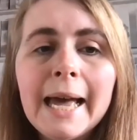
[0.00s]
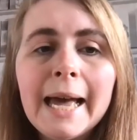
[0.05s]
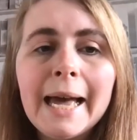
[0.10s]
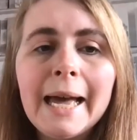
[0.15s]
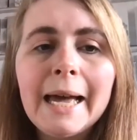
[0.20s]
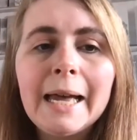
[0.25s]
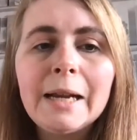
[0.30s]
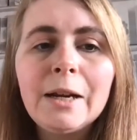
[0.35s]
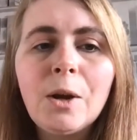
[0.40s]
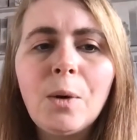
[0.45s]

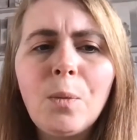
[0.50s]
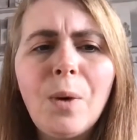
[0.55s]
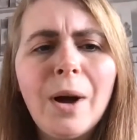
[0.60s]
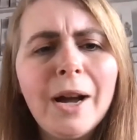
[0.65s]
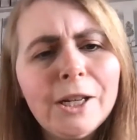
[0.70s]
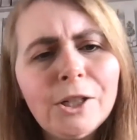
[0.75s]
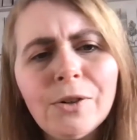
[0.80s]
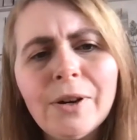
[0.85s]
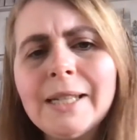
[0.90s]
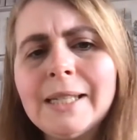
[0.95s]
and
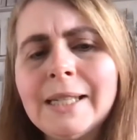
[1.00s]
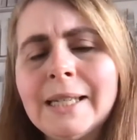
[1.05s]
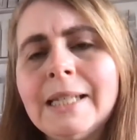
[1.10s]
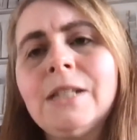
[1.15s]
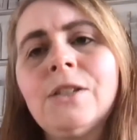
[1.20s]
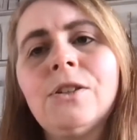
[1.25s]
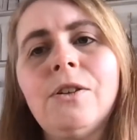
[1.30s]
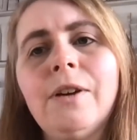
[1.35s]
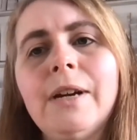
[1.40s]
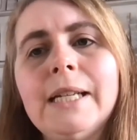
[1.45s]
why try to
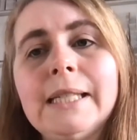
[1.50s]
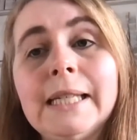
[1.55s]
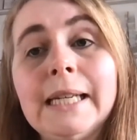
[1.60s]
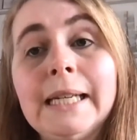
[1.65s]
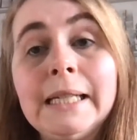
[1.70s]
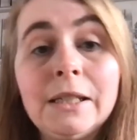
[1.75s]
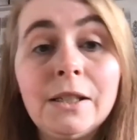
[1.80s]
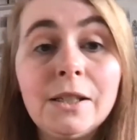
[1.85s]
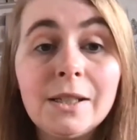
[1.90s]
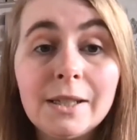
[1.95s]
integrate it
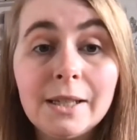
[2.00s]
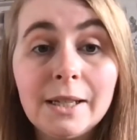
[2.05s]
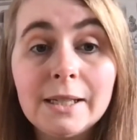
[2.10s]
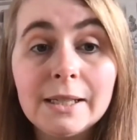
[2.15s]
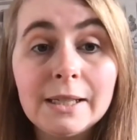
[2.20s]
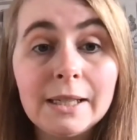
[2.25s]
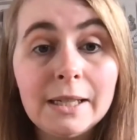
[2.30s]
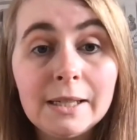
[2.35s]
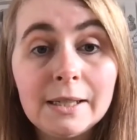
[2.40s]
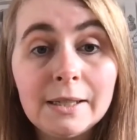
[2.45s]
into
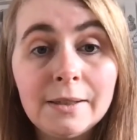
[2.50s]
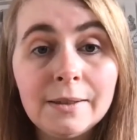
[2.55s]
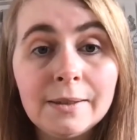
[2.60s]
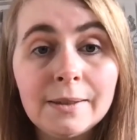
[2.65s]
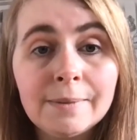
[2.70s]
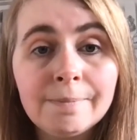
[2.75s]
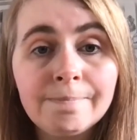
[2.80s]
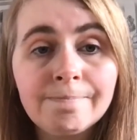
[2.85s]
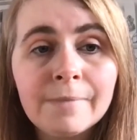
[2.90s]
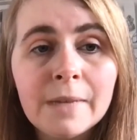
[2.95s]
science
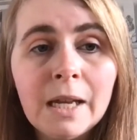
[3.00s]
lessons?